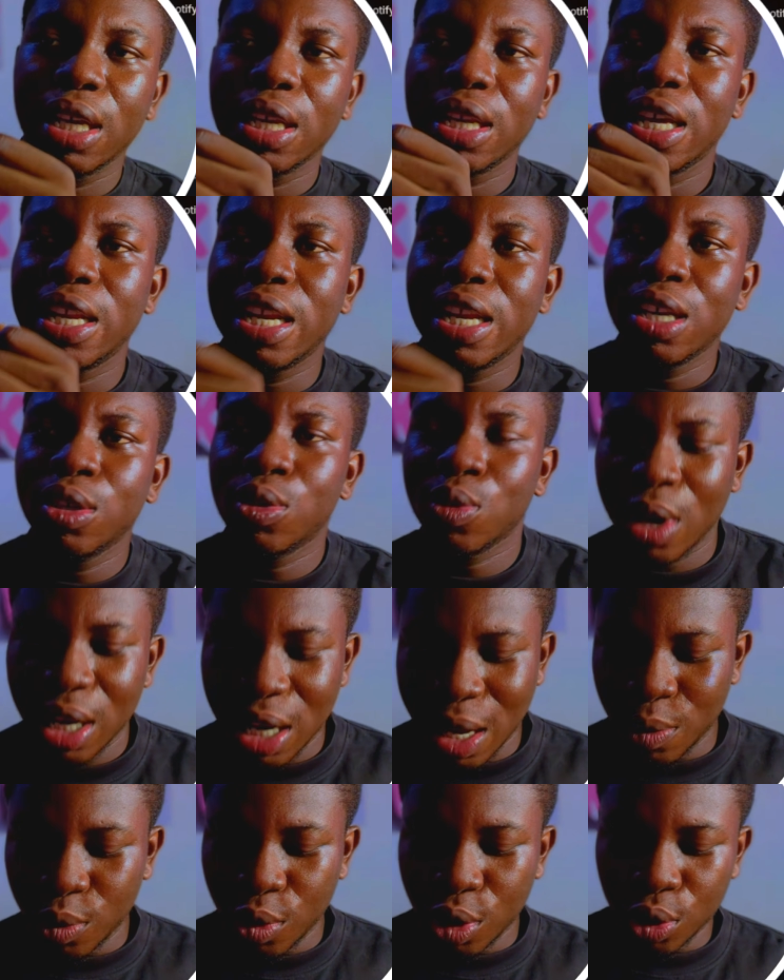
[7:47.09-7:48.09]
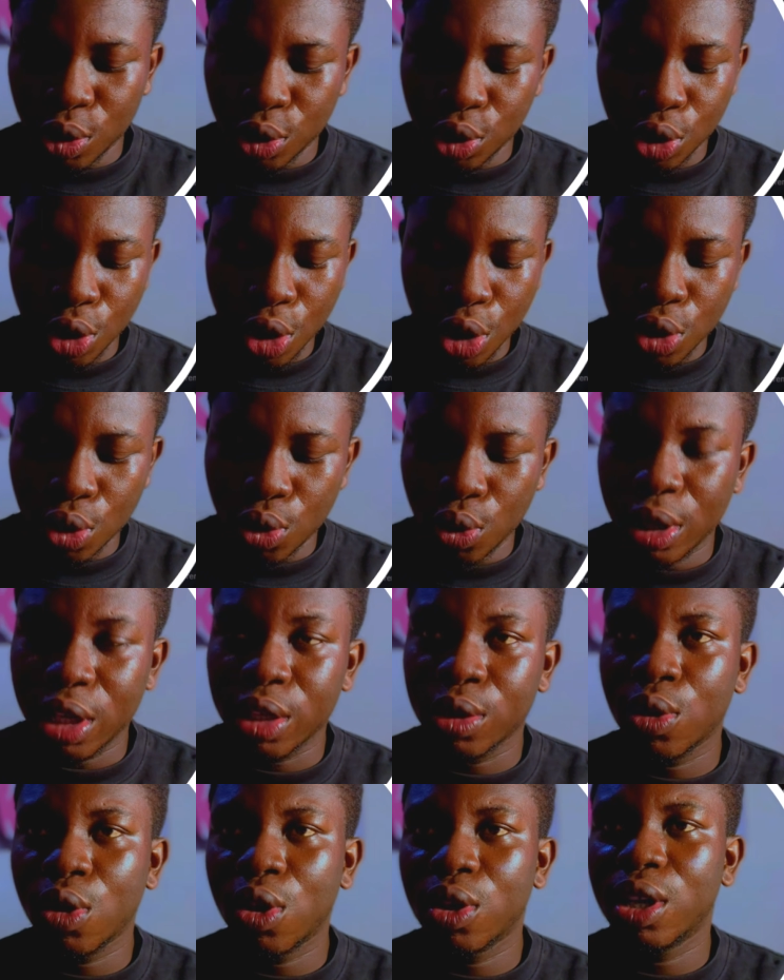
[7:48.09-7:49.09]
The next one I'm going to show you
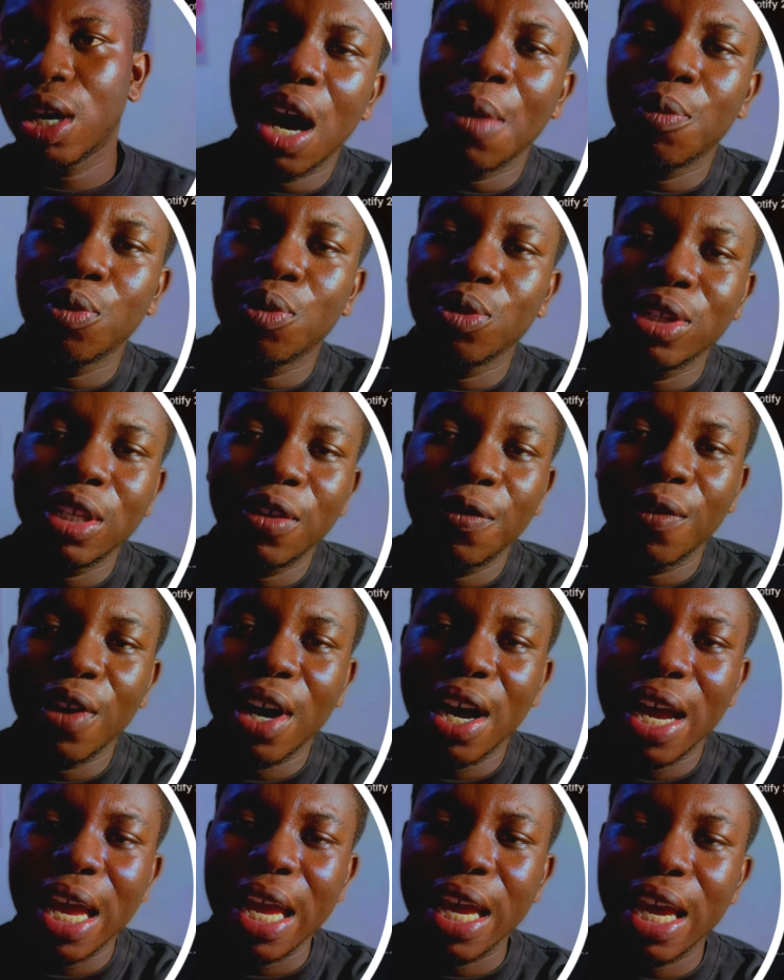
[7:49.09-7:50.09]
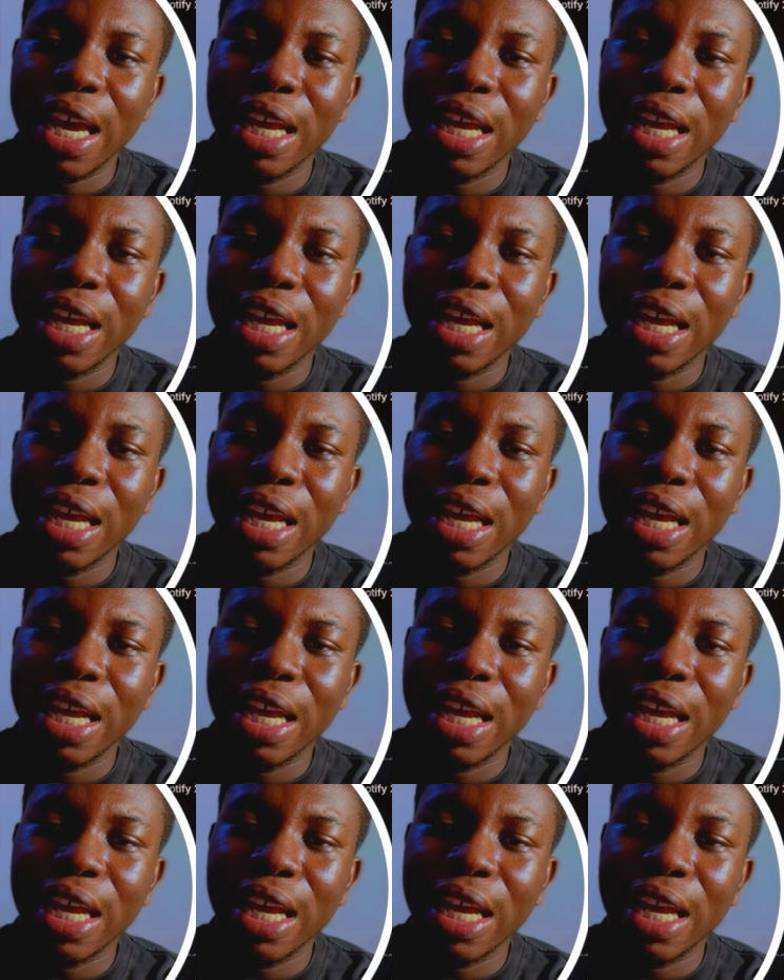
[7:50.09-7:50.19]
is called Appleify,